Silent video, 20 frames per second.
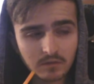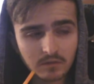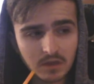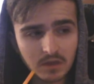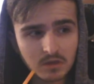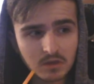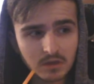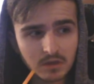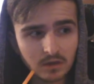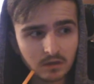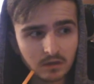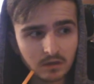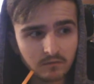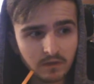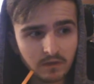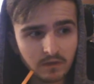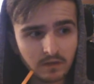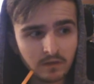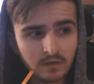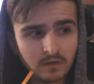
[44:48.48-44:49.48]
I've got a good
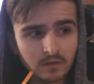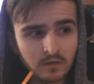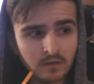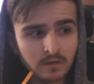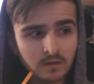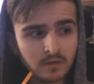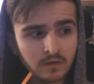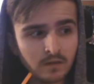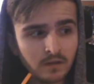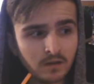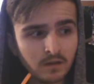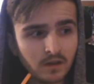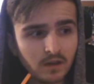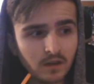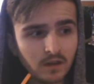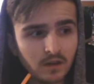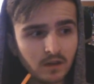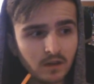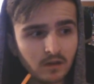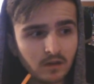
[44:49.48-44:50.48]
mate of mine
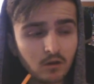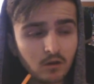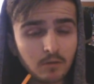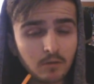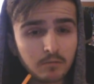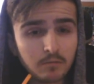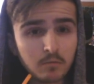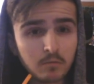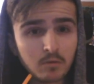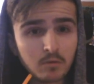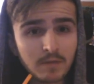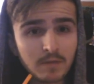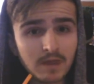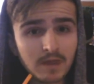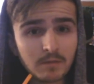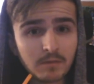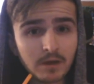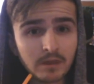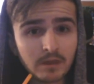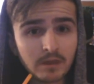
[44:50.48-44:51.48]
who does DJing,
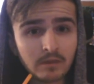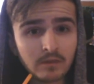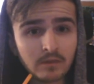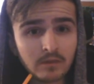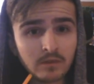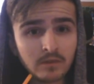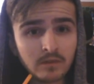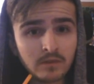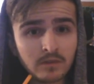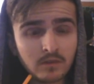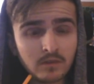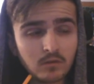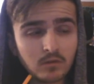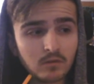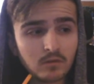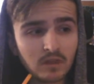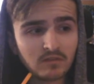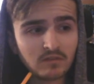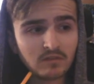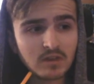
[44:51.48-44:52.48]
like
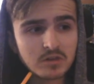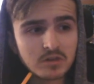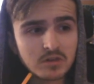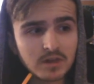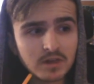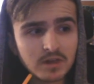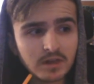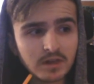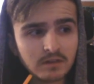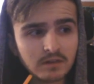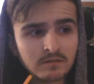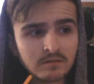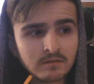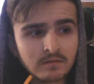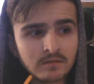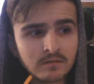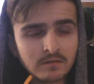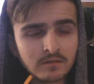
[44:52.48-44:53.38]
at parties and stuff.